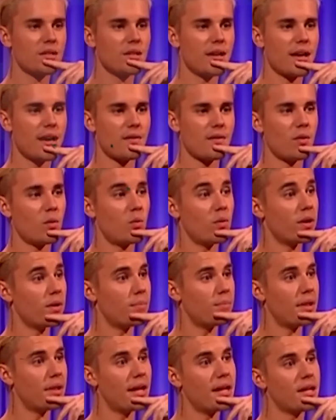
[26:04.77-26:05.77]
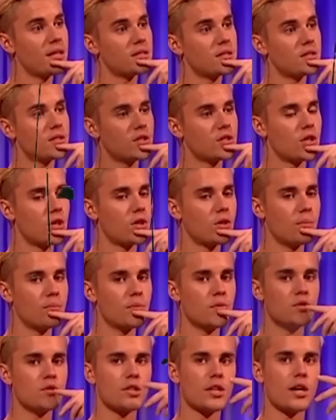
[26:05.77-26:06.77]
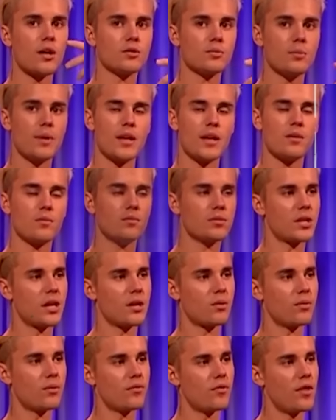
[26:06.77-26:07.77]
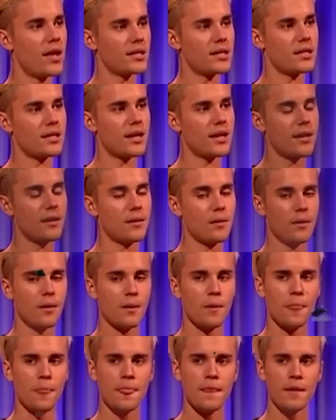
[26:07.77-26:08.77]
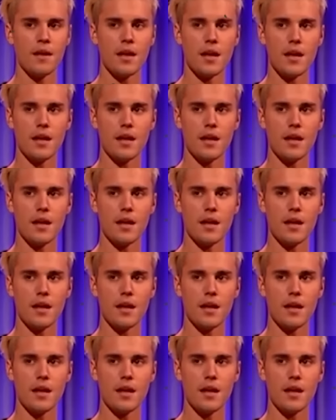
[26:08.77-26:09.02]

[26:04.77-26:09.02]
Justin even had to call them out on it, like, why would you ask a kid those kinds of